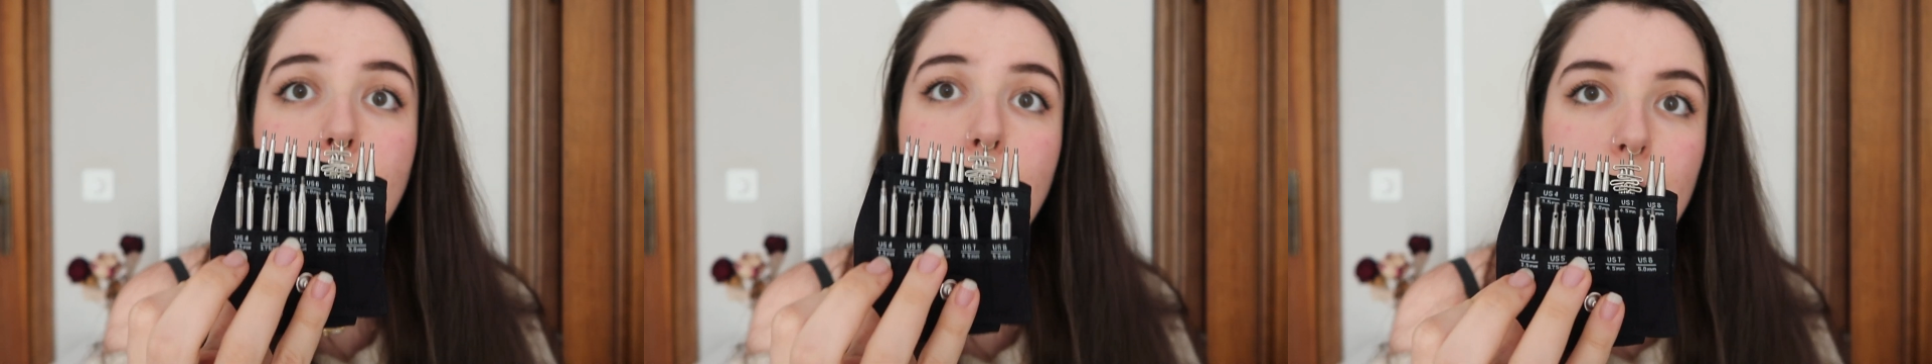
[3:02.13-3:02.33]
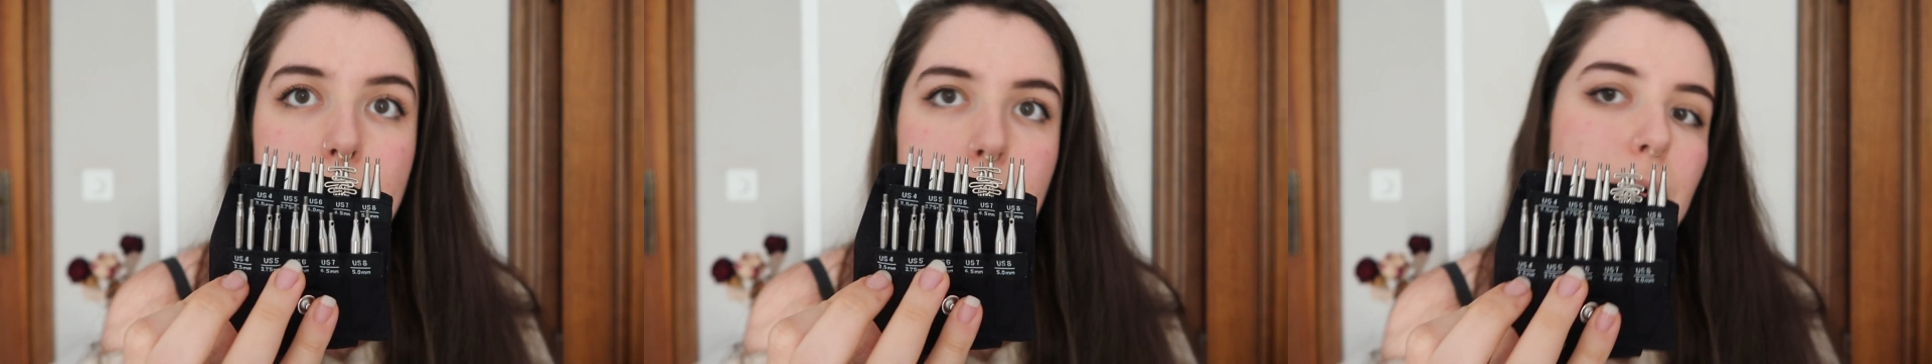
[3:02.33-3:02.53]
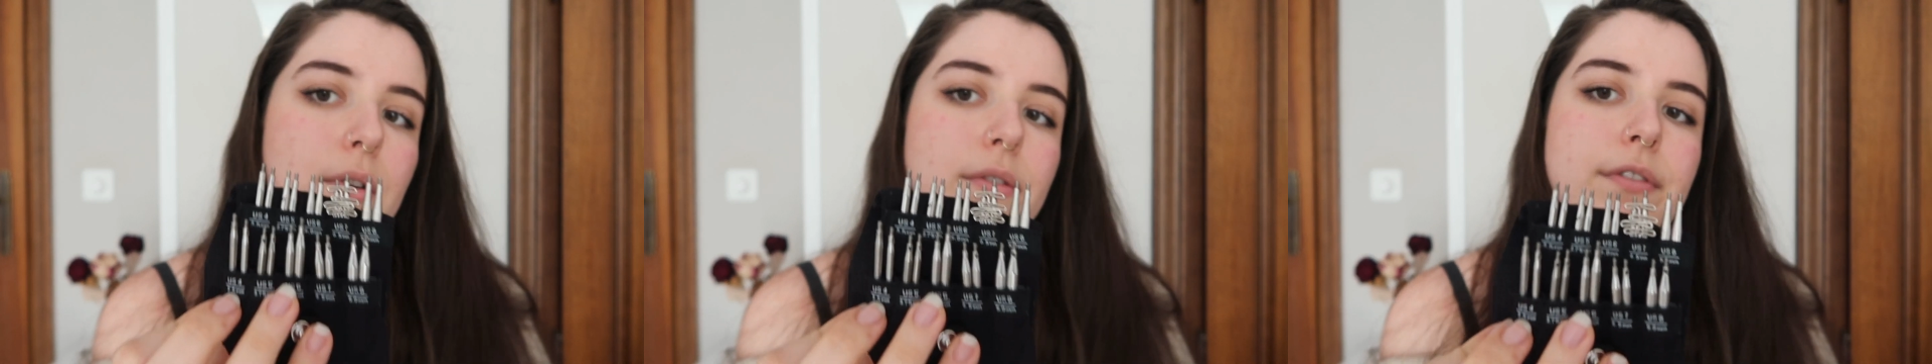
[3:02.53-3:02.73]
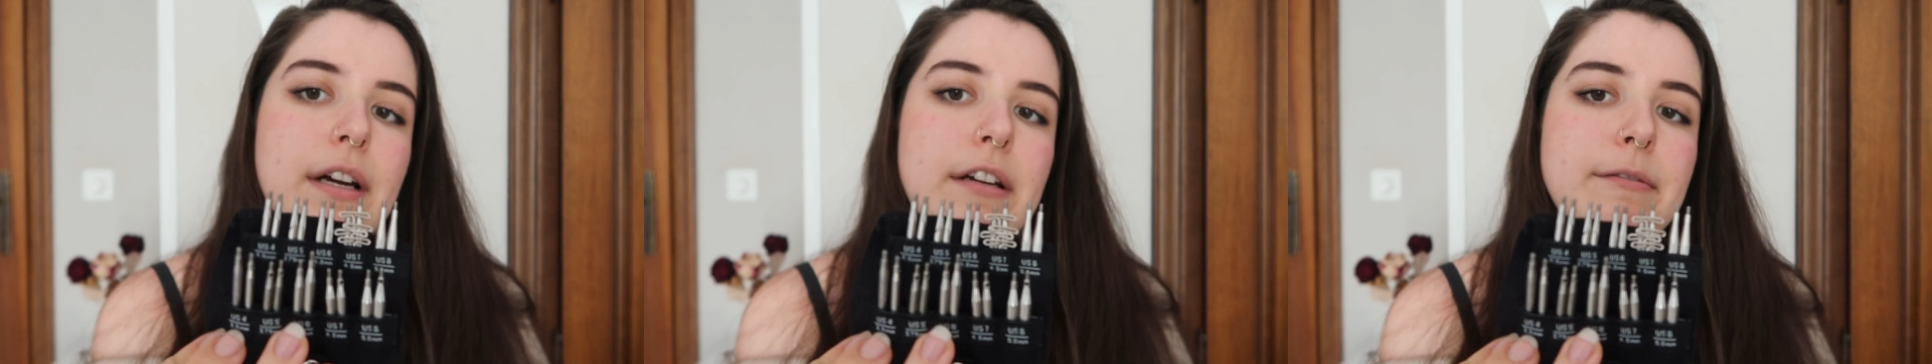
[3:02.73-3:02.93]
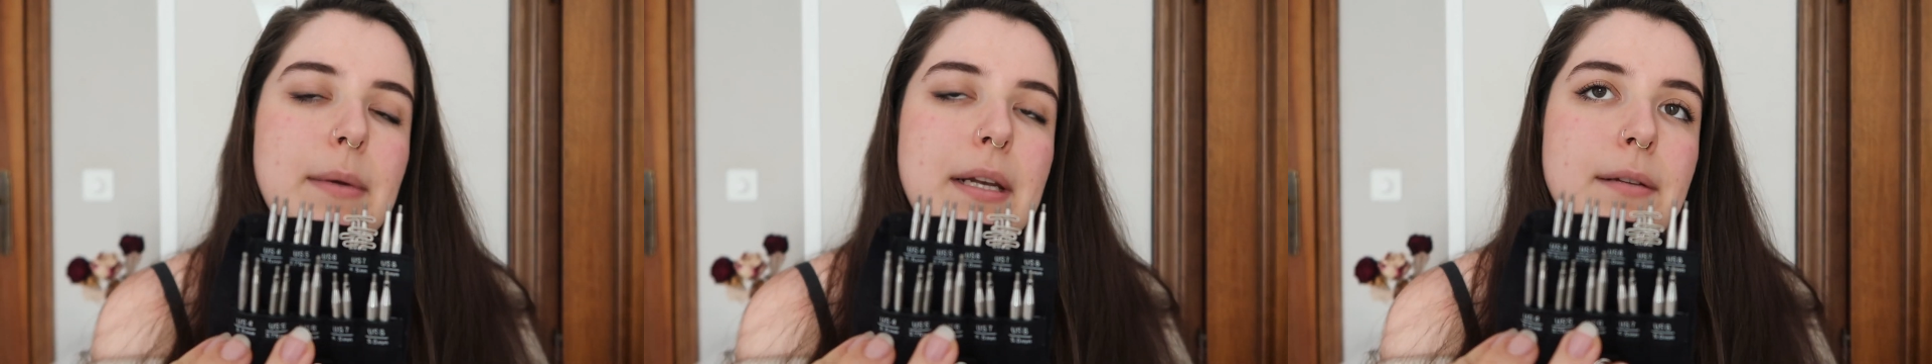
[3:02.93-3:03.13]

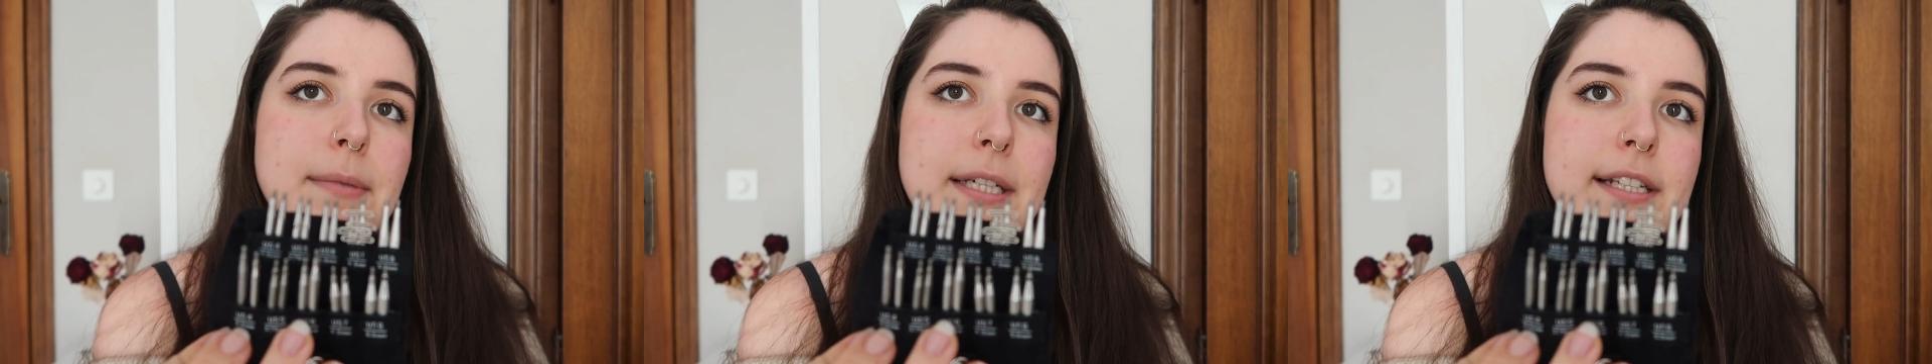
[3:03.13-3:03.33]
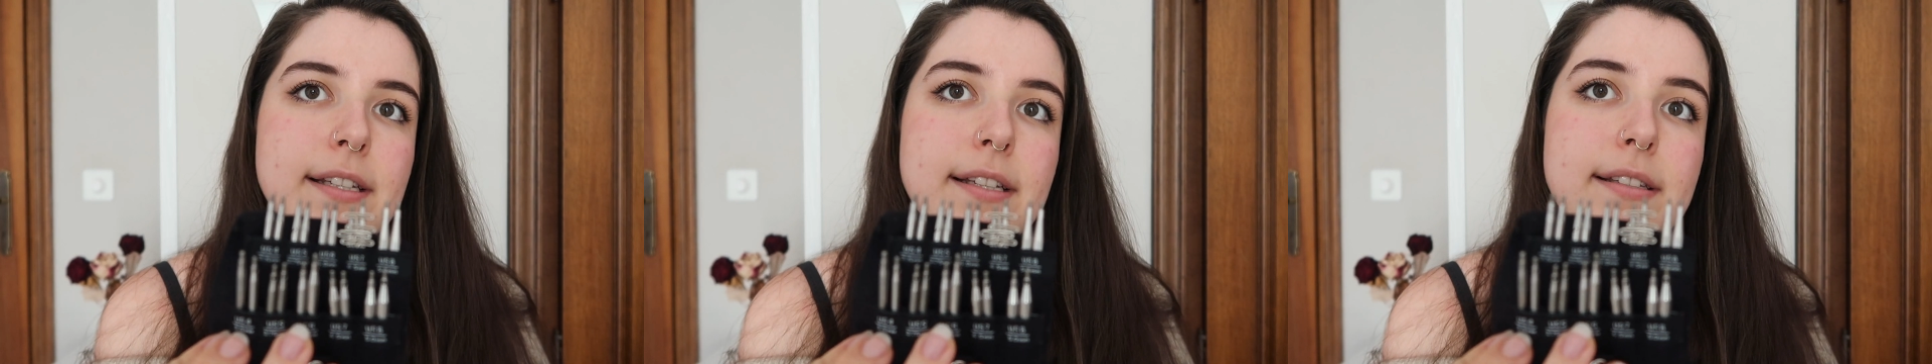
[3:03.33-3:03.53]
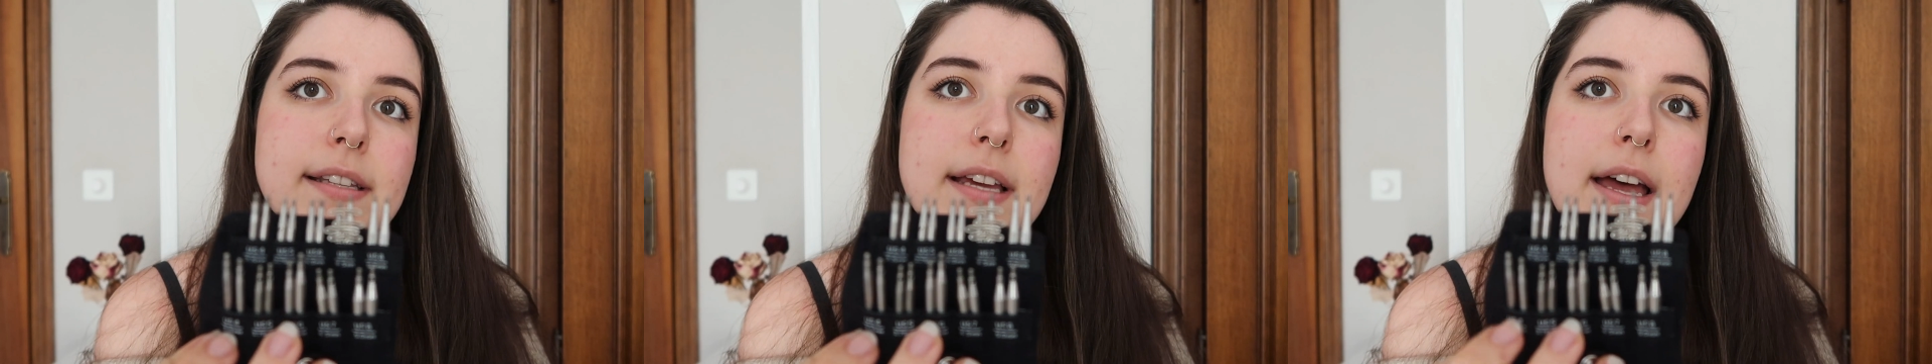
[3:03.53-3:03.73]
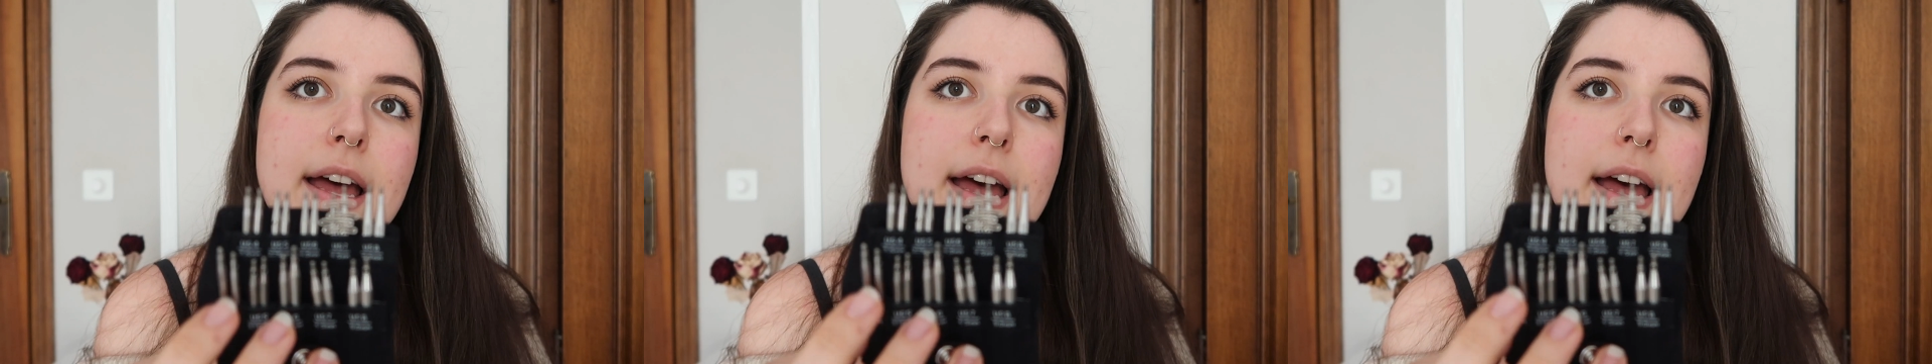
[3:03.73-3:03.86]
3.5 millimeters